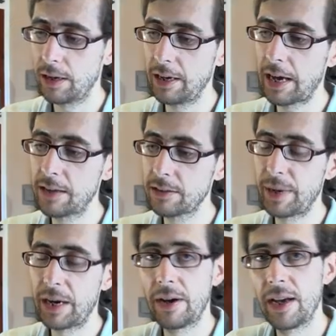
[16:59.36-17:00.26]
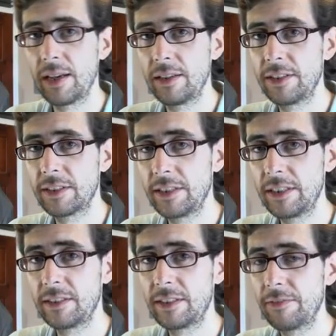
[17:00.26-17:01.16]
it has about a
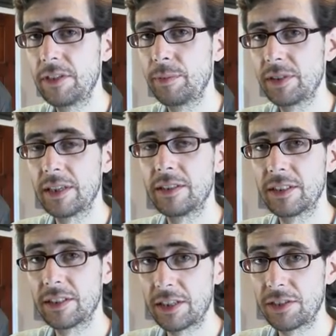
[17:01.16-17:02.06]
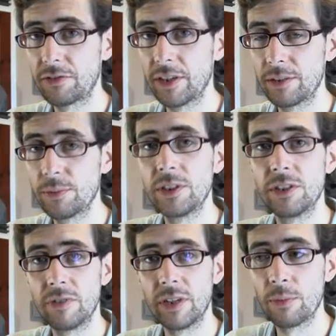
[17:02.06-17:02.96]
60 to 70% success rate,
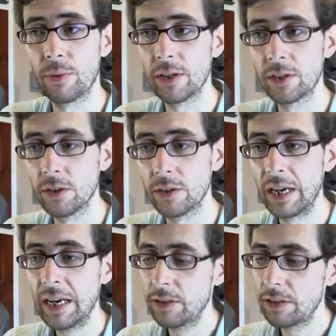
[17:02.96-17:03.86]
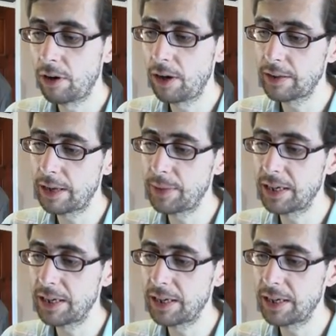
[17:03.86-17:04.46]
which is really quite good. There aren't that